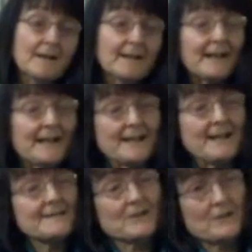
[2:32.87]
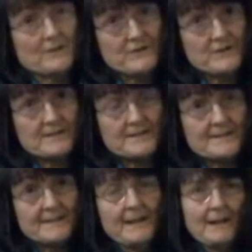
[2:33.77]
again, his
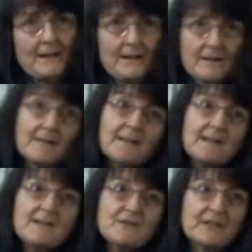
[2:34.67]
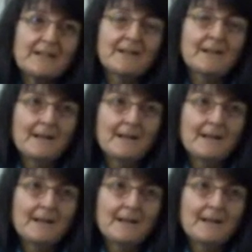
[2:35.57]
consciousness and energy,